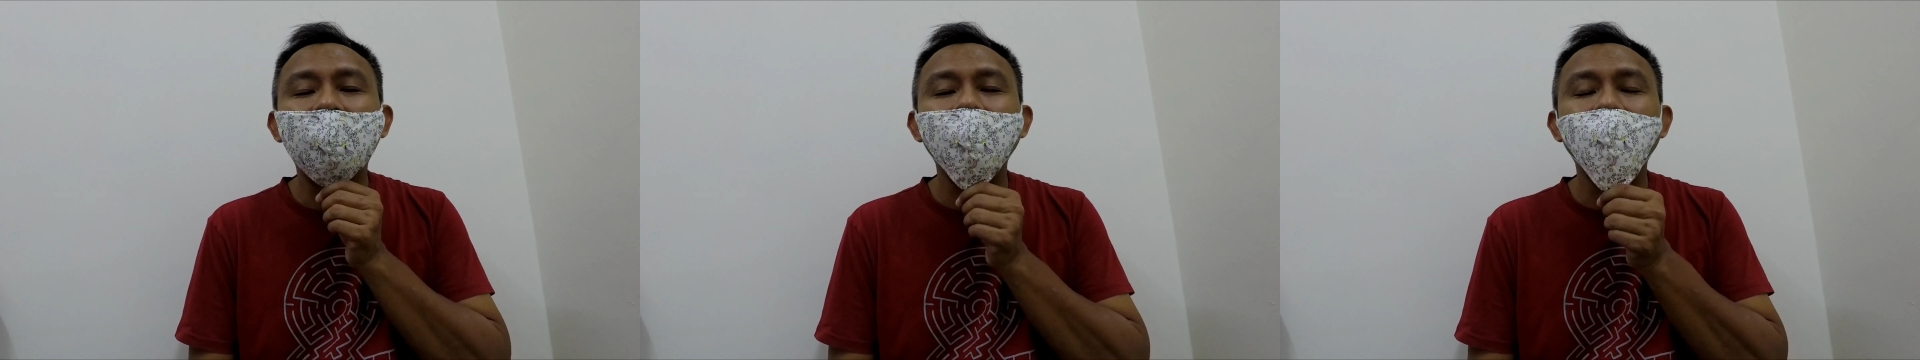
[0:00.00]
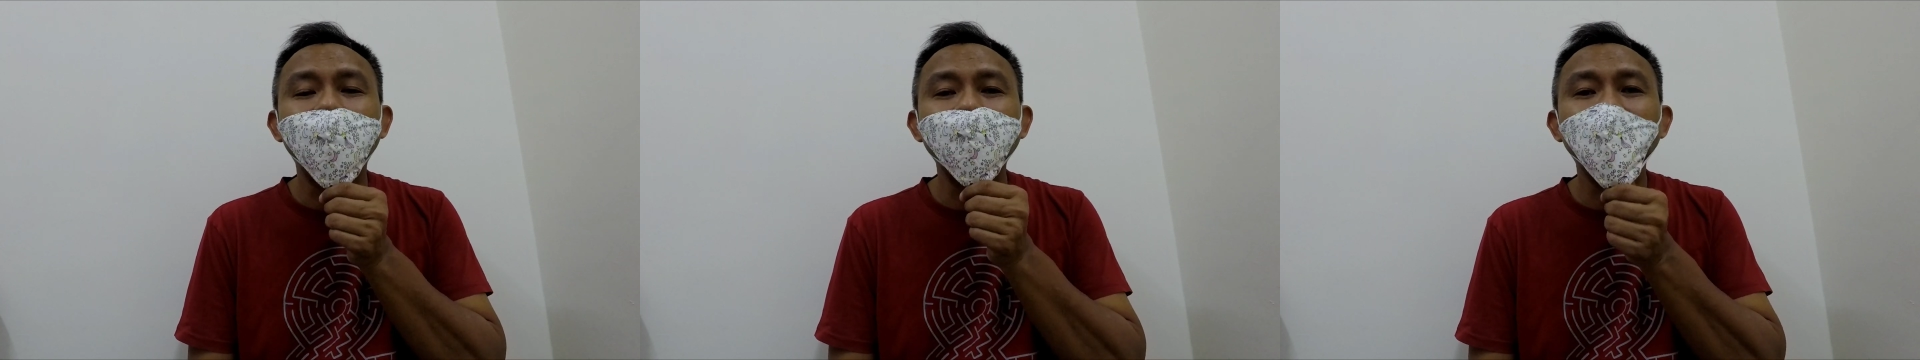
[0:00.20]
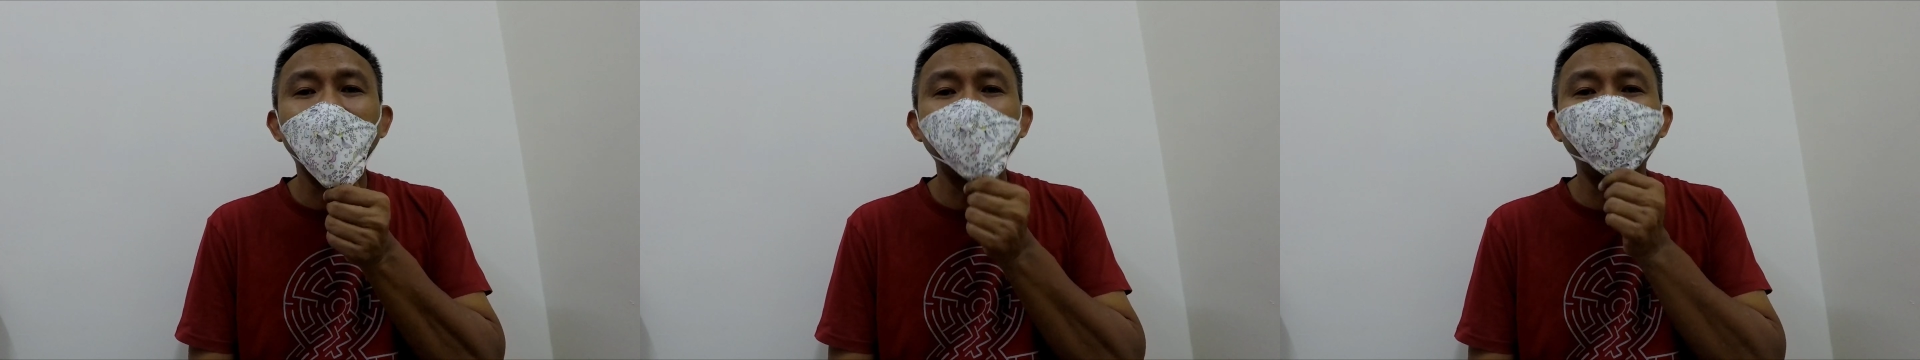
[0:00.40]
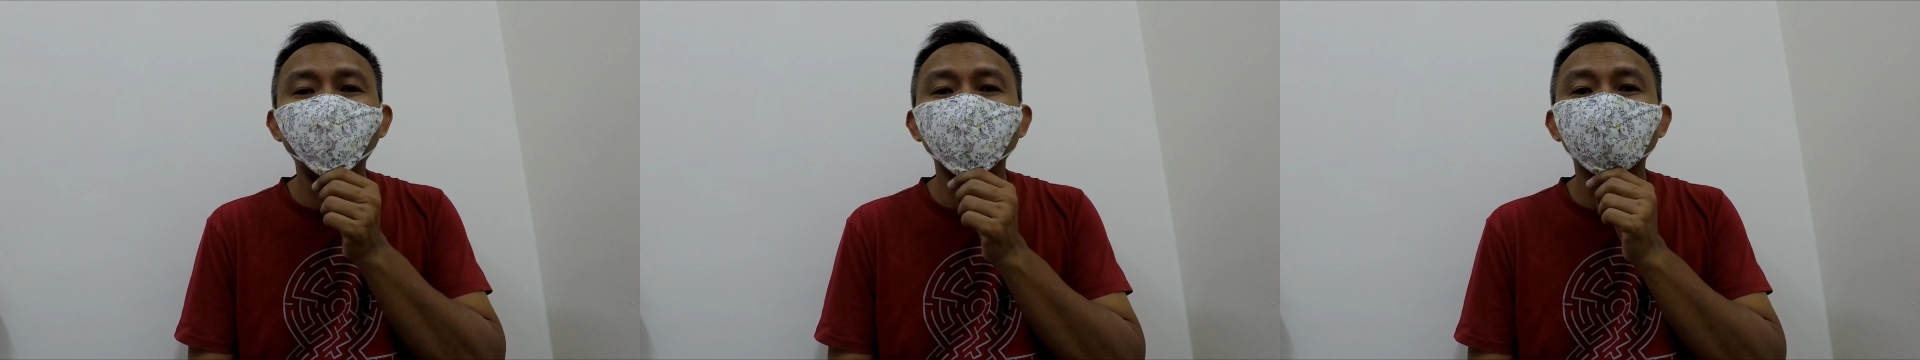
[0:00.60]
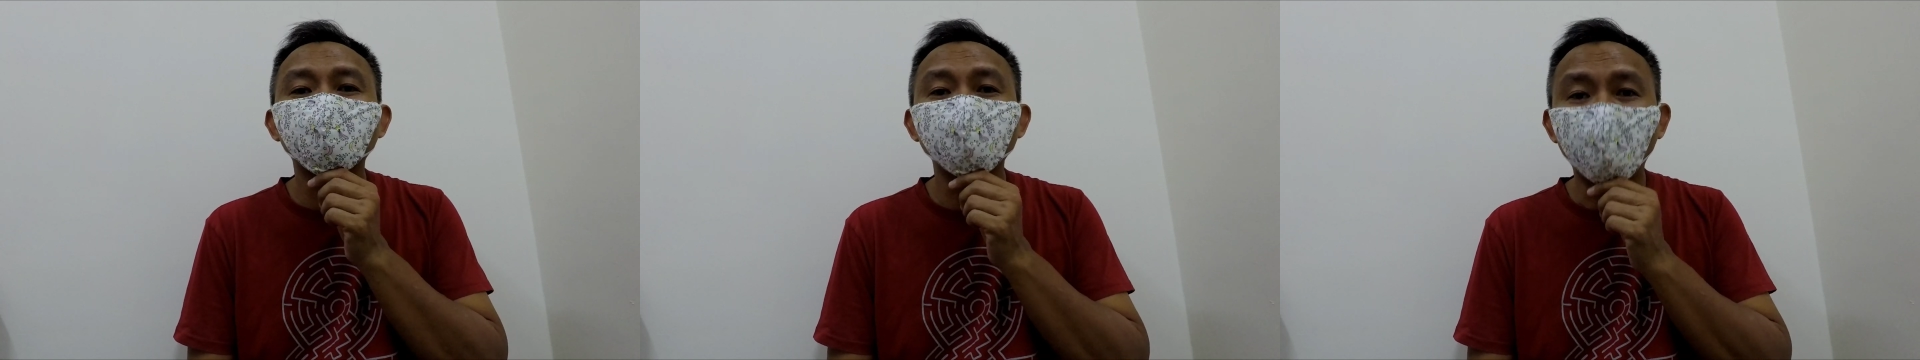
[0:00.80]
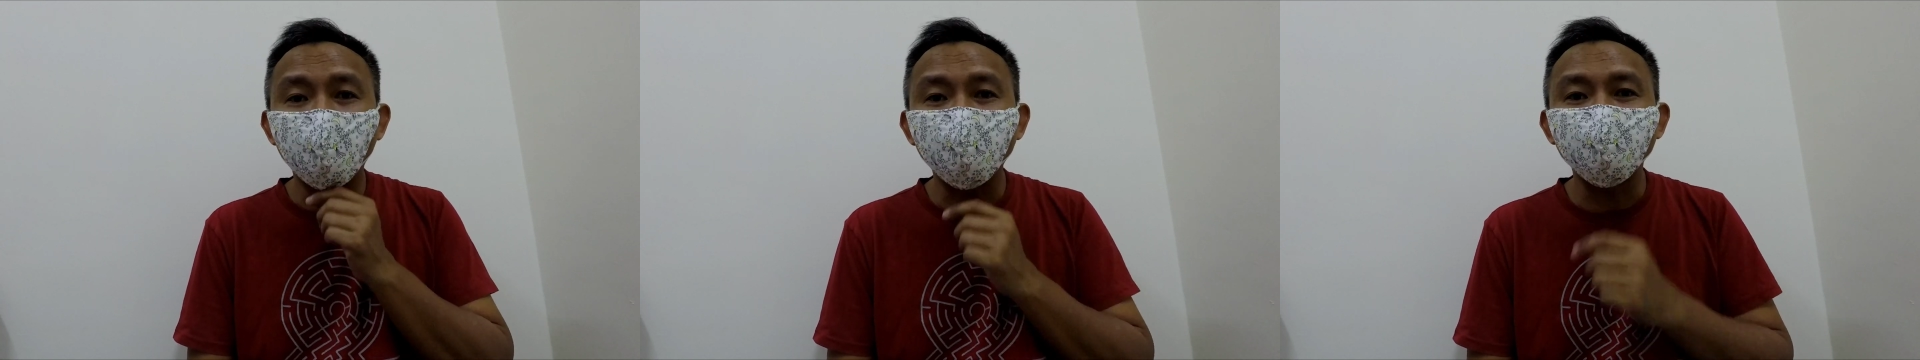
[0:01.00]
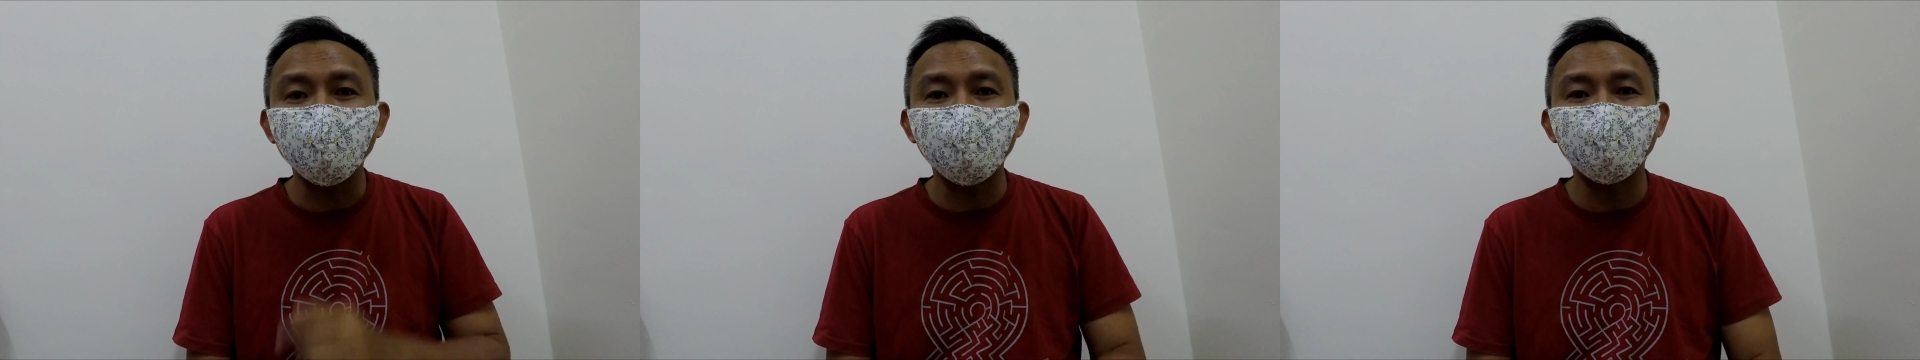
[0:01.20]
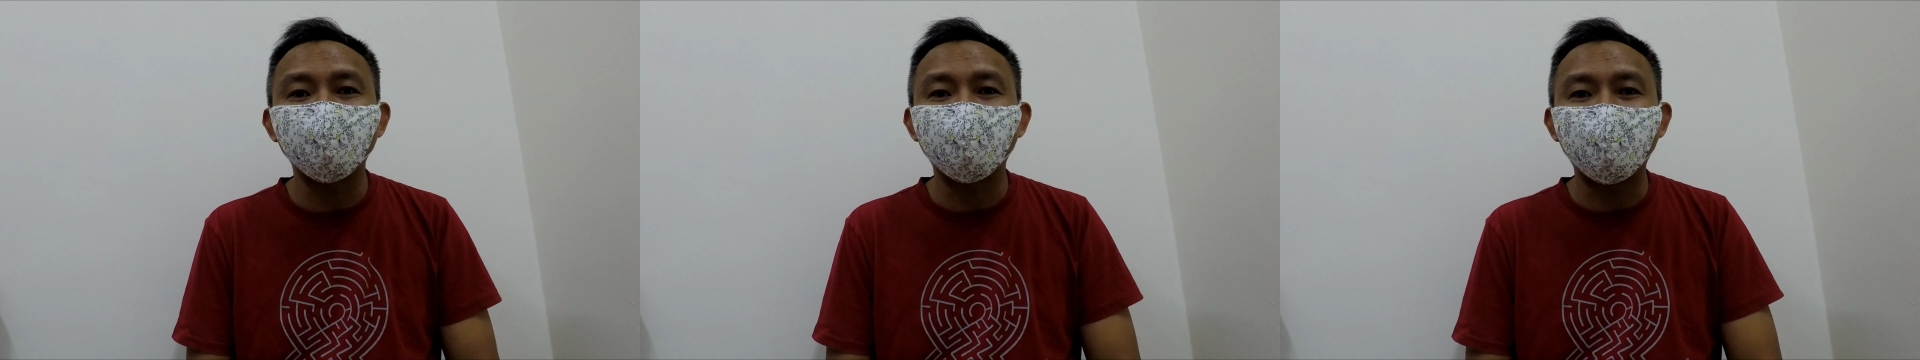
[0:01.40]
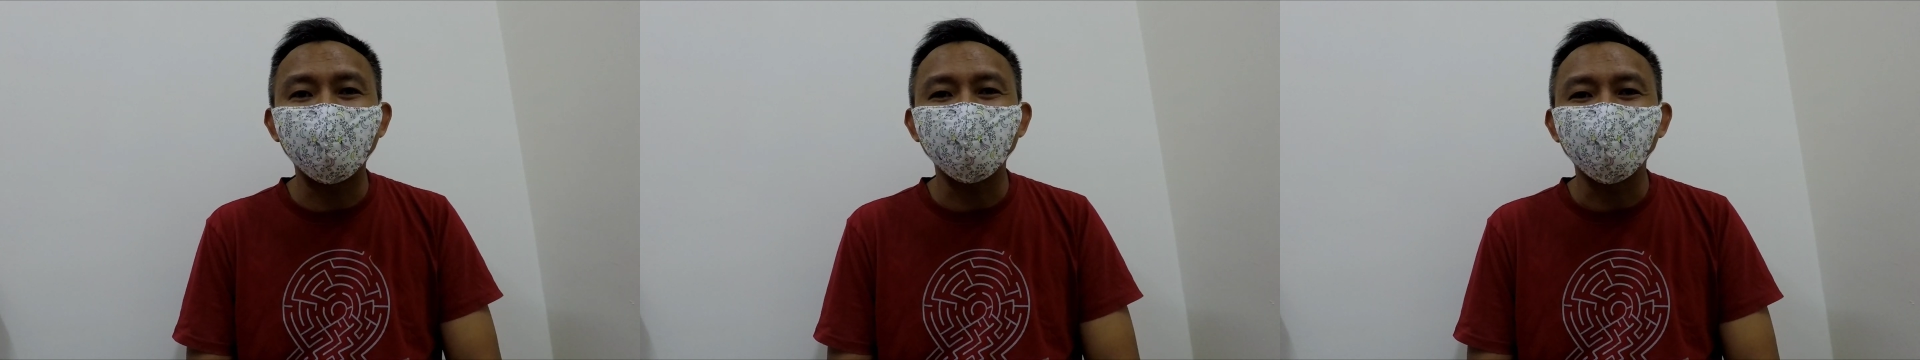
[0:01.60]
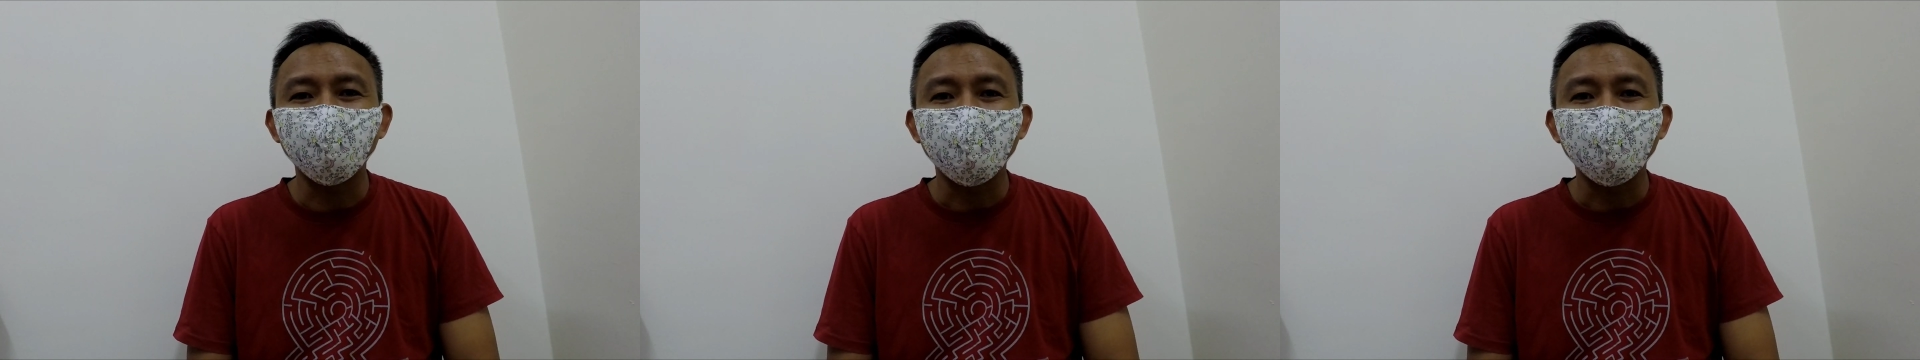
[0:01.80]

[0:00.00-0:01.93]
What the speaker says: but a little bit softer, right?